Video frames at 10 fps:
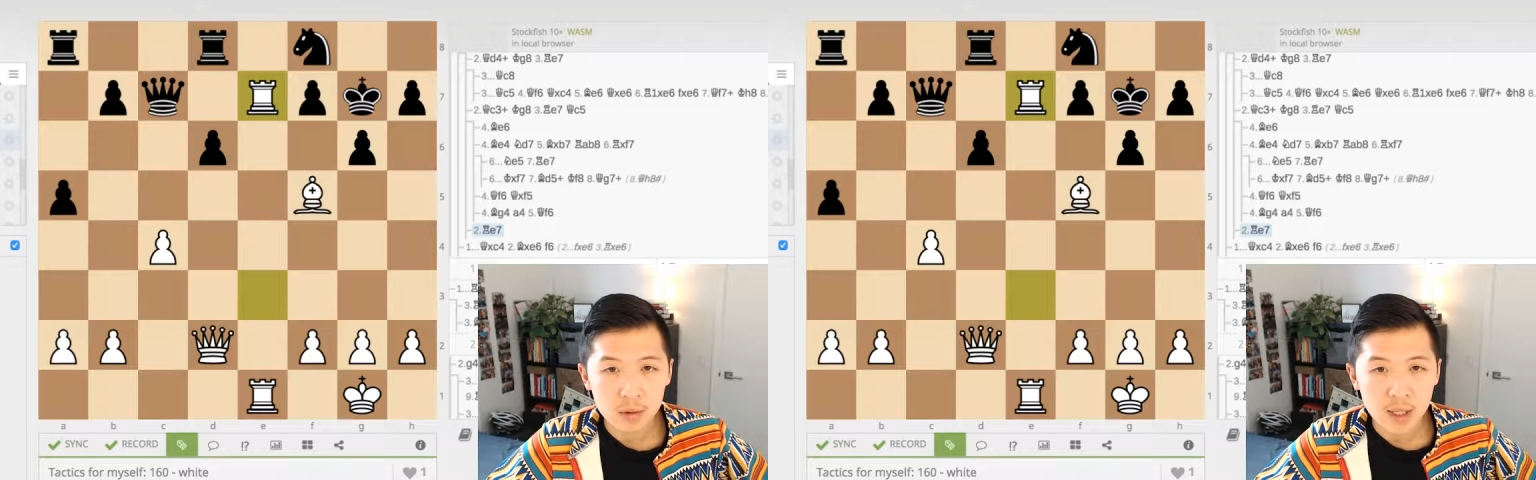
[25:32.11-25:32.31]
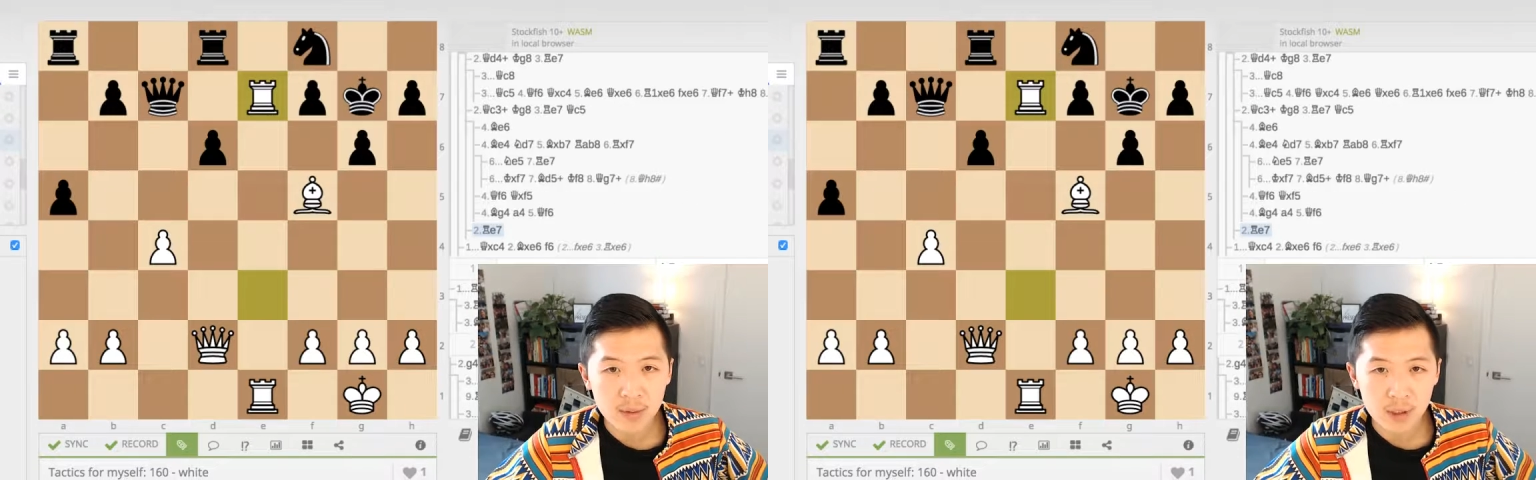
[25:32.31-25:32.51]

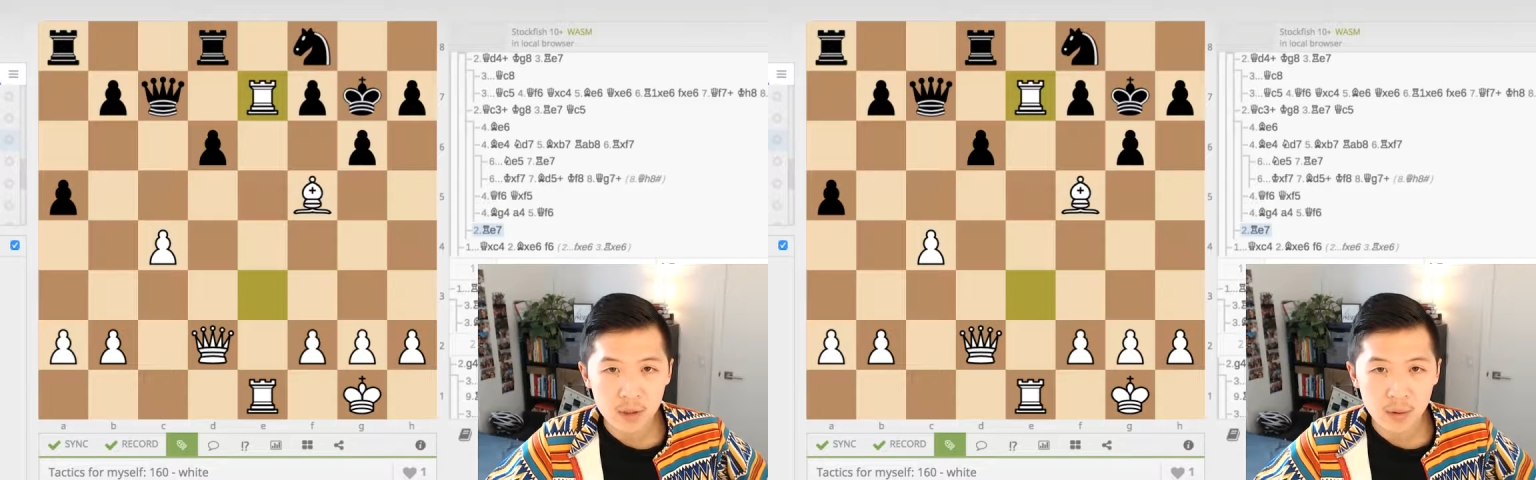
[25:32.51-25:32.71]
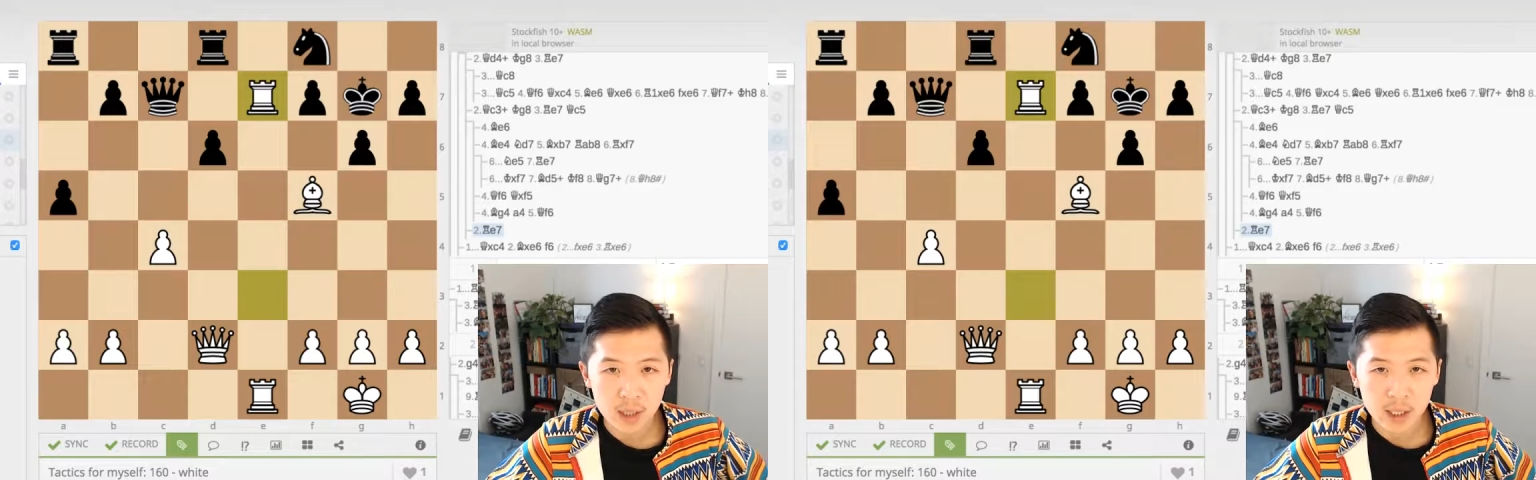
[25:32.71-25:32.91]
that wasn't
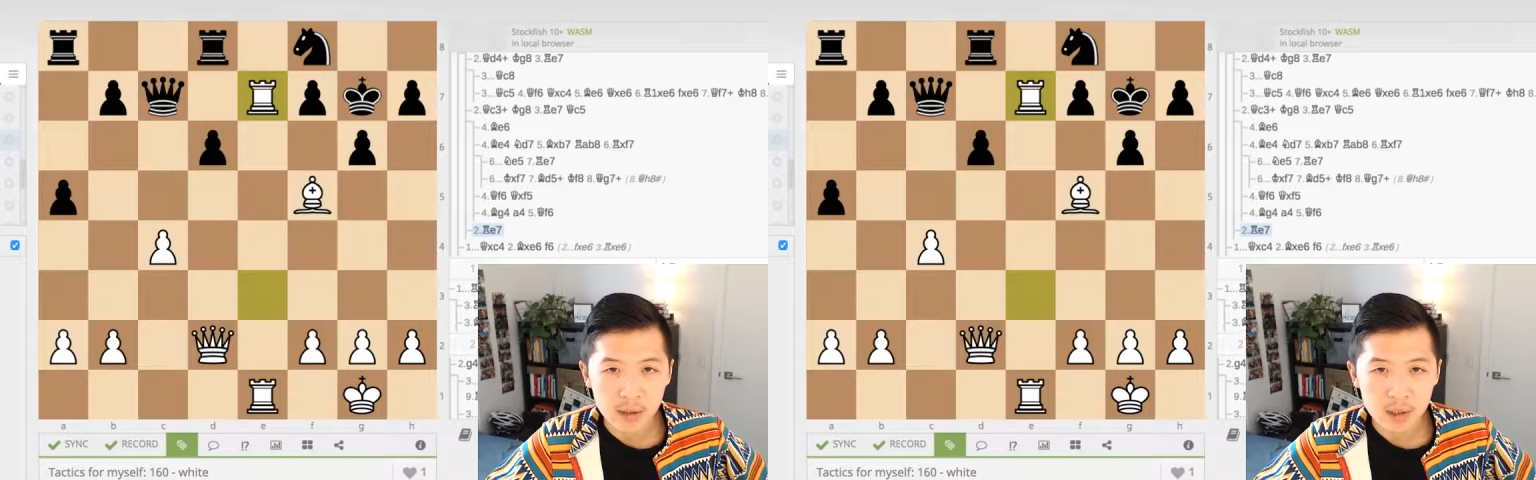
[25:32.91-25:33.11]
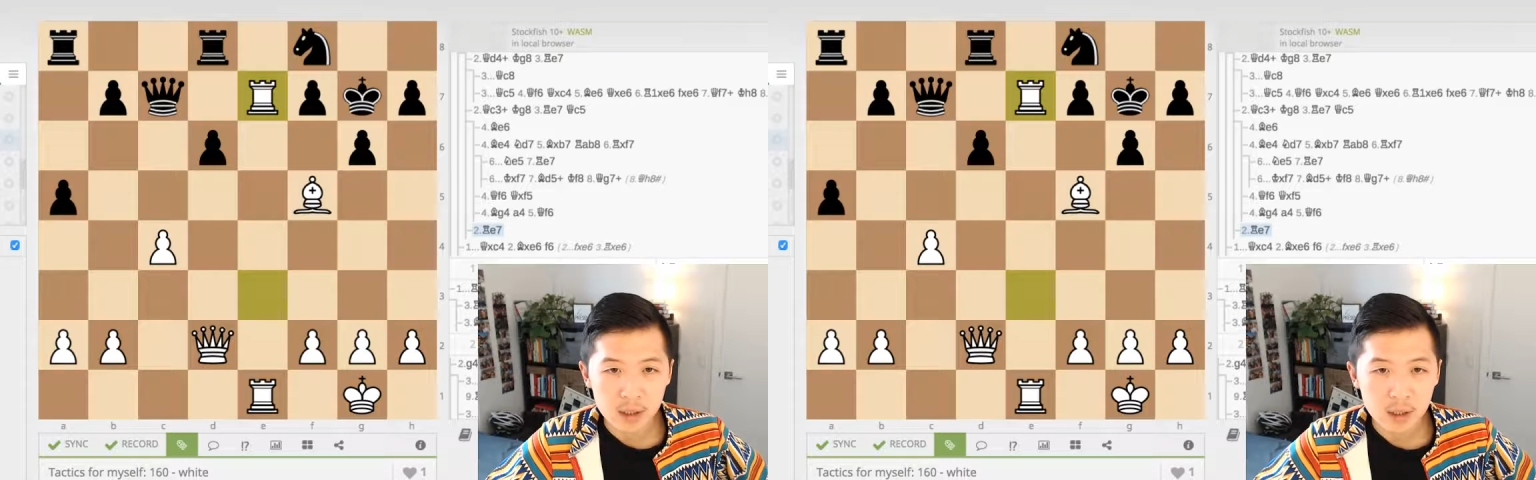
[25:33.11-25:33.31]
the right line,
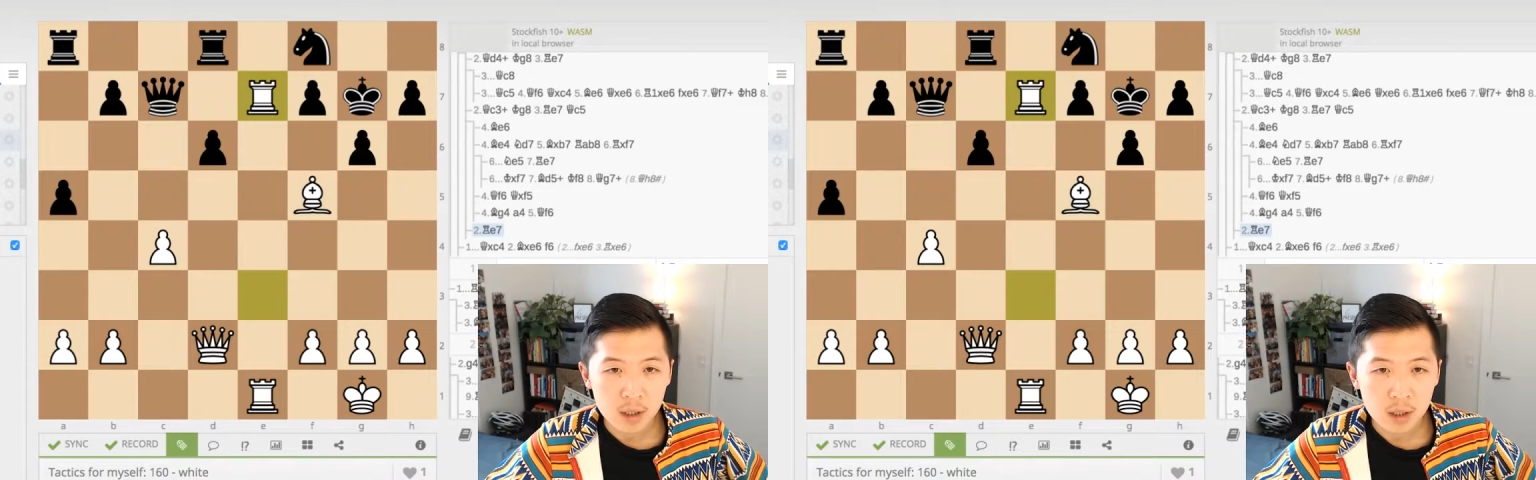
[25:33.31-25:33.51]
was it?